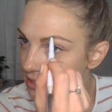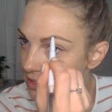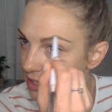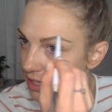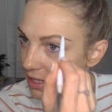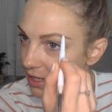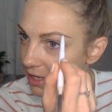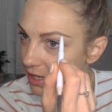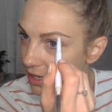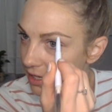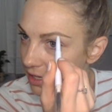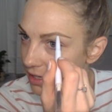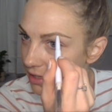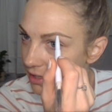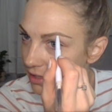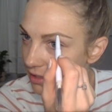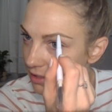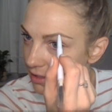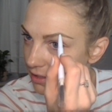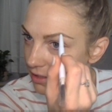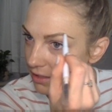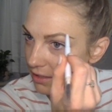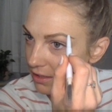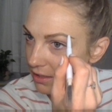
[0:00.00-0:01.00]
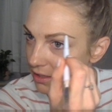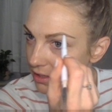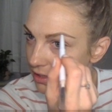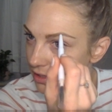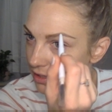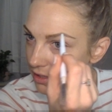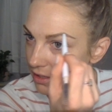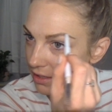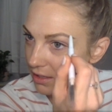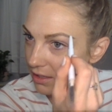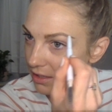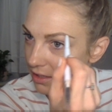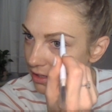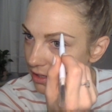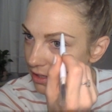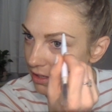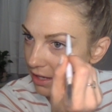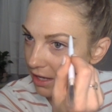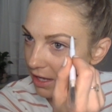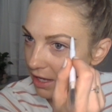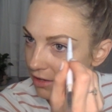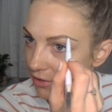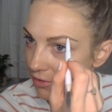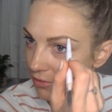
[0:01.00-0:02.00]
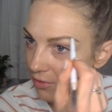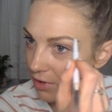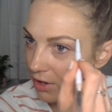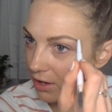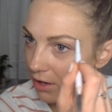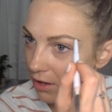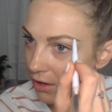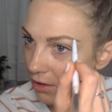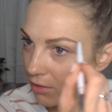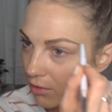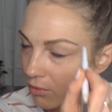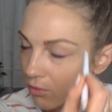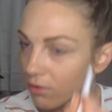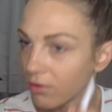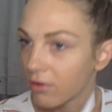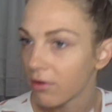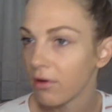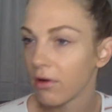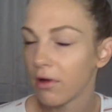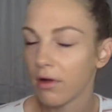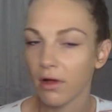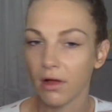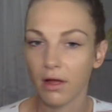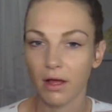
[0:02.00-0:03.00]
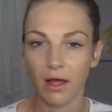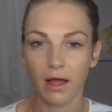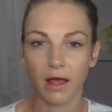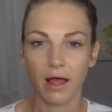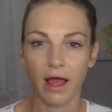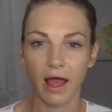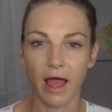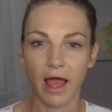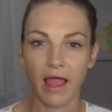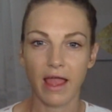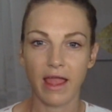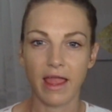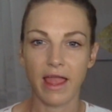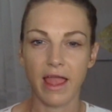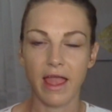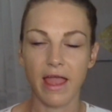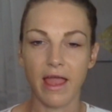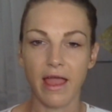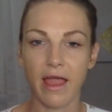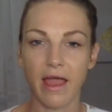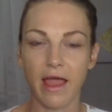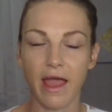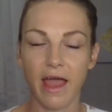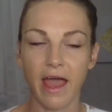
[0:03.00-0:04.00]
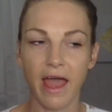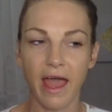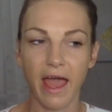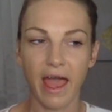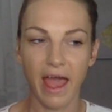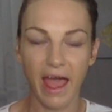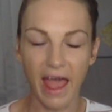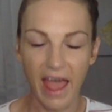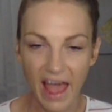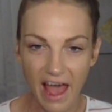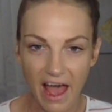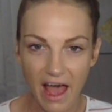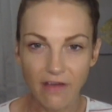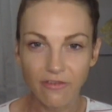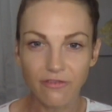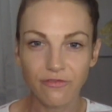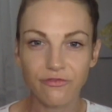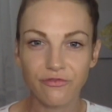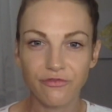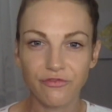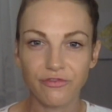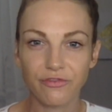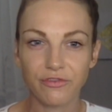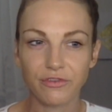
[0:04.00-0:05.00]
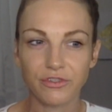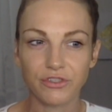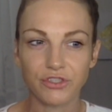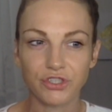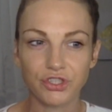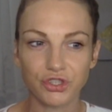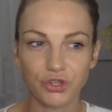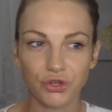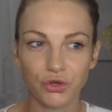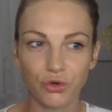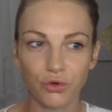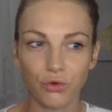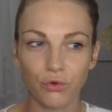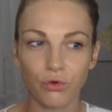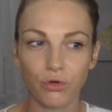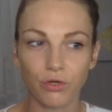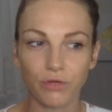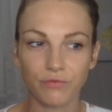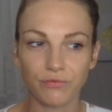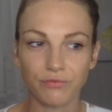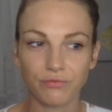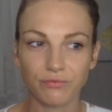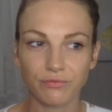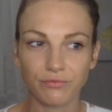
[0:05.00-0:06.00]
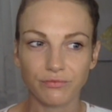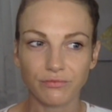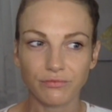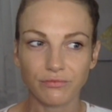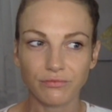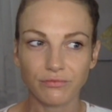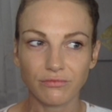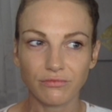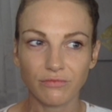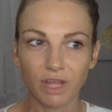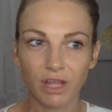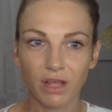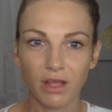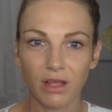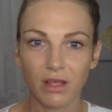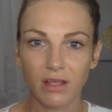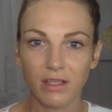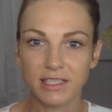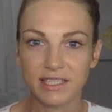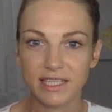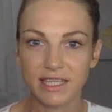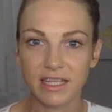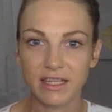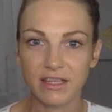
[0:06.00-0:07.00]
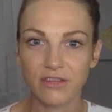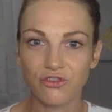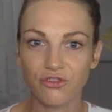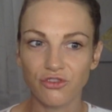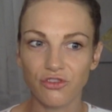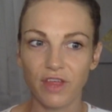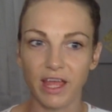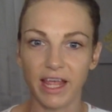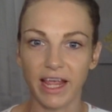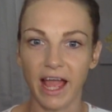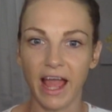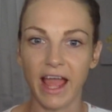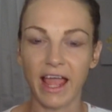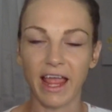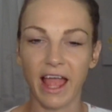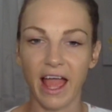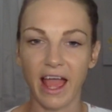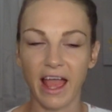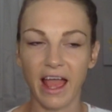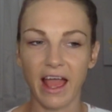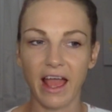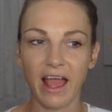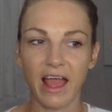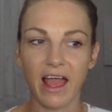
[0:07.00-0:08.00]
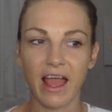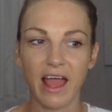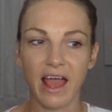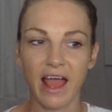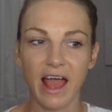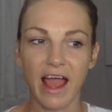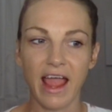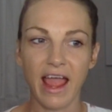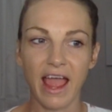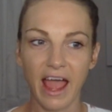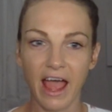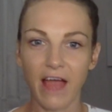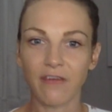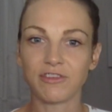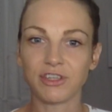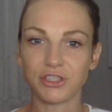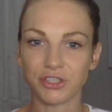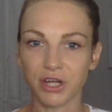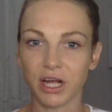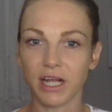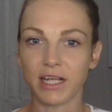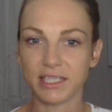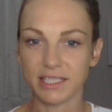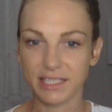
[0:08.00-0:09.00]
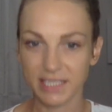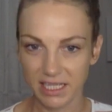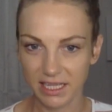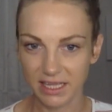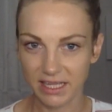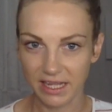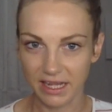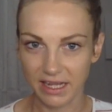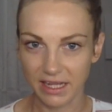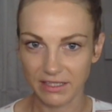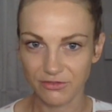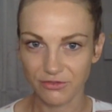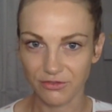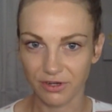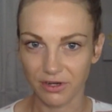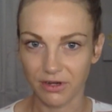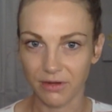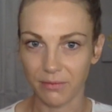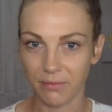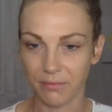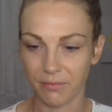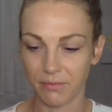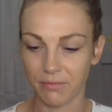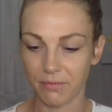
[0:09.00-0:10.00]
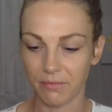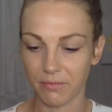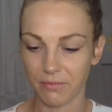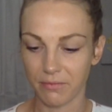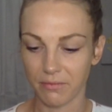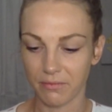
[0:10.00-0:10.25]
like, I don't know. I have to see, like, I have to try to see things from